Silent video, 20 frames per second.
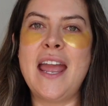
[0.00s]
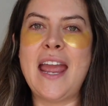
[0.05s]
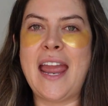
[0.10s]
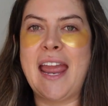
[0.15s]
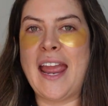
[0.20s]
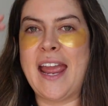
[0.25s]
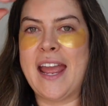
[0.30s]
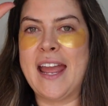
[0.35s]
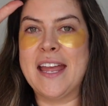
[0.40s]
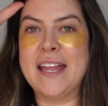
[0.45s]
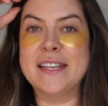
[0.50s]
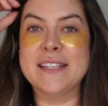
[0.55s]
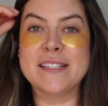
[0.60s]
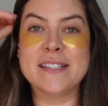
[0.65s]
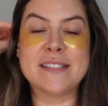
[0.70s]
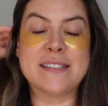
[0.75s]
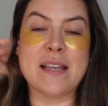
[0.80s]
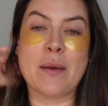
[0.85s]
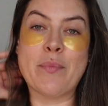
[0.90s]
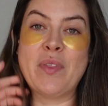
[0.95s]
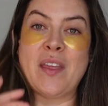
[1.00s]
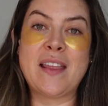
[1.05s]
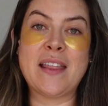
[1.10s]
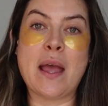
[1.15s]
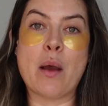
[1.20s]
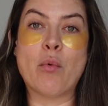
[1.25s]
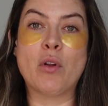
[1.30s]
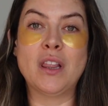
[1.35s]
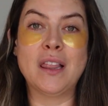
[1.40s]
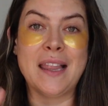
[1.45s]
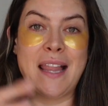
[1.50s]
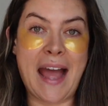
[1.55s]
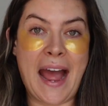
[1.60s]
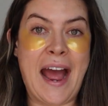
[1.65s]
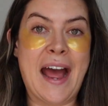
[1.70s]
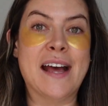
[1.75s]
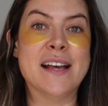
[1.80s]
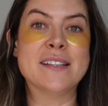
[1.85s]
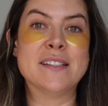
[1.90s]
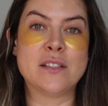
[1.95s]
and something that will
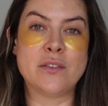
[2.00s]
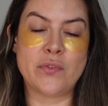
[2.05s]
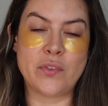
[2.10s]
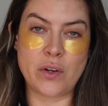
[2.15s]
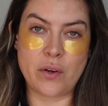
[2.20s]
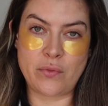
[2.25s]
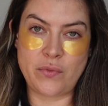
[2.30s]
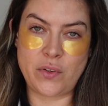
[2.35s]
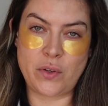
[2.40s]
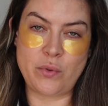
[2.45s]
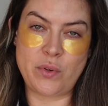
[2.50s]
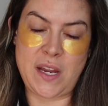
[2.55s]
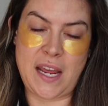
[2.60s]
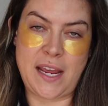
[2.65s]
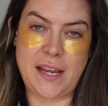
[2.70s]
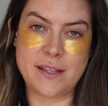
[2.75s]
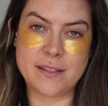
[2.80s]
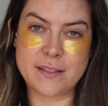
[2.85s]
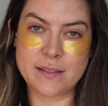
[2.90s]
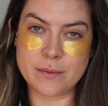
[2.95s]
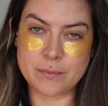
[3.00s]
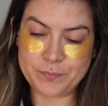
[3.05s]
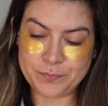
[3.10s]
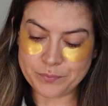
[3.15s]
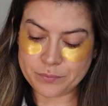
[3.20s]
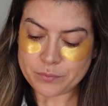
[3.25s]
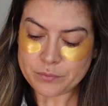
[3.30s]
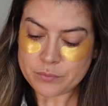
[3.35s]
last for a few days.